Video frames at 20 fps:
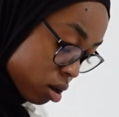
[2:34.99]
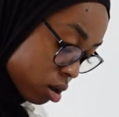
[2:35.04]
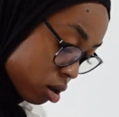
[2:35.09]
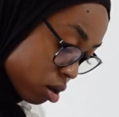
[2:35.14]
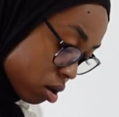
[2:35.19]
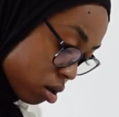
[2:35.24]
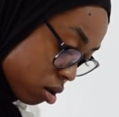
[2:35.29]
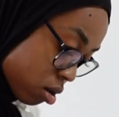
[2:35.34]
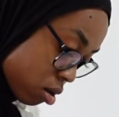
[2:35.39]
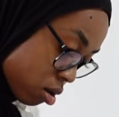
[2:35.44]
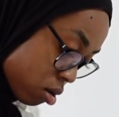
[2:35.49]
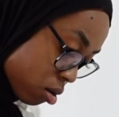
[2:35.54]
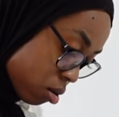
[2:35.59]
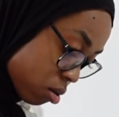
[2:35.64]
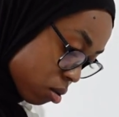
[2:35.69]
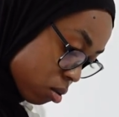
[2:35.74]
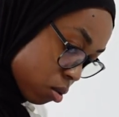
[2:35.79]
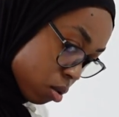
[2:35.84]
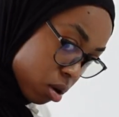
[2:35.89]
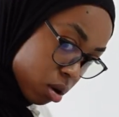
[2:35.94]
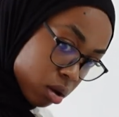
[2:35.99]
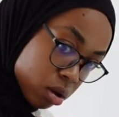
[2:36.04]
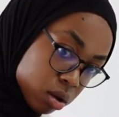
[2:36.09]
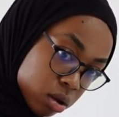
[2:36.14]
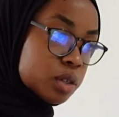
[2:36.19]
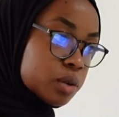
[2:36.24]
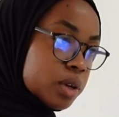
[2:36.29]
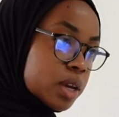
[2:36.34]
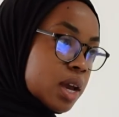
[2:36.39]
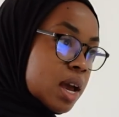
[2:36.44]
No.
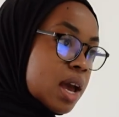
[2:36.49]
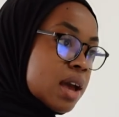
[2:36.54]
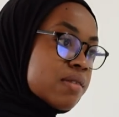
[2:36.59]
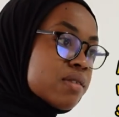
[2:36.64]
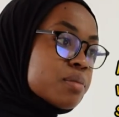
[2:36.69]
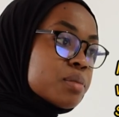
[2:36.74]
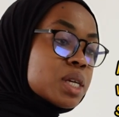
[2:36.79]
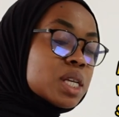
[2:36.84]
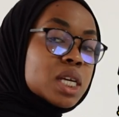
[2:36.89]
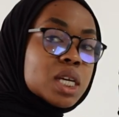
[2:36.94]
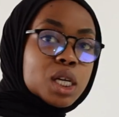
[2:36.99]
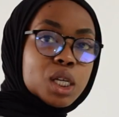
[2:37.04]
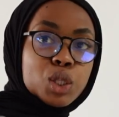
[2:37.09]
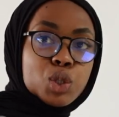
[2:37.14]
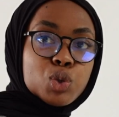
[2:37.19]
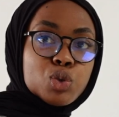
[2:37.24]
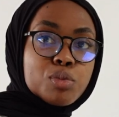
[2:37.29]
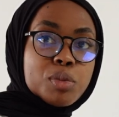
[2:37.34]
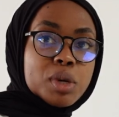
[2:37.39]
So yeah, I have a meeting in 2